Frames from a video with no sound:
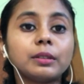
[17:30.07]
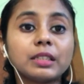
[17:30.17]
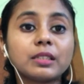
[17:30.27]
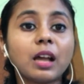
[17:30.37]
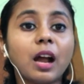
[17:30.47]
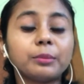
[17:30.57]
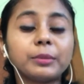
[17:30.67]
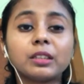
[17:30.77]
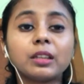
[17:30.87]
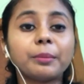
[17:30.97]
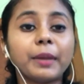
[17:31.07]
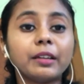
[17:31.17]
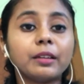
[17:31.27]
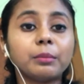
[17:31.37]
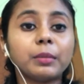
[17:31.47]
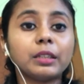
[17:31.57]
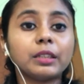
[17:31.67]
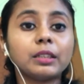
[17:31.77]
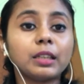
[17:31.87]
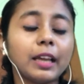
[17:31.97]
it's harming the
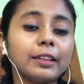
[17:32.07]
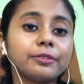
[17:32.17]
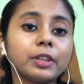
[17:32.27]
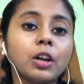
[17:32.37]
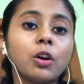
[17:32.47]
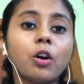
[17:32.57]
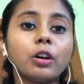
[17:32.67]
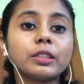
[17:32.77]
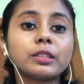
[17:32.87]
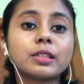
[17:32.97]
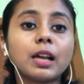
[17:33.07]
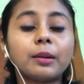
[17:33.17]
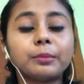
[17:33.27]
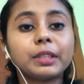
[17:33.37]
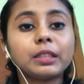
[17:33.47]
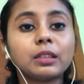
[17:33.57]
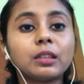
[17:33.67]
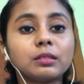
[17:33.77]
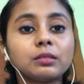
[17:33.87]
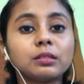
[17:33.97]
marine life, or it's harming
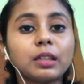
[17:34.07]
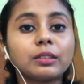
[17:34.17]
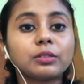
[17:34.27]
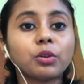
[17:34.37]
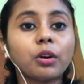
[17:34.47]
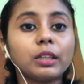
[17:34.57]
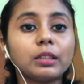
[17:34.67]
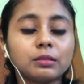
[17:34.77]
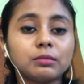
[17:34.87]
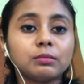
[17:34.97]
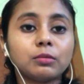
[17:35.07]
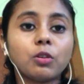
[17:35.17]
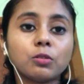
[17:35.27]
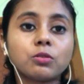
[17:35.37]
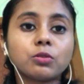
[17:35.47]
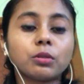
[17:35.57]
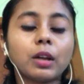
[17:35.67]
the like soil also.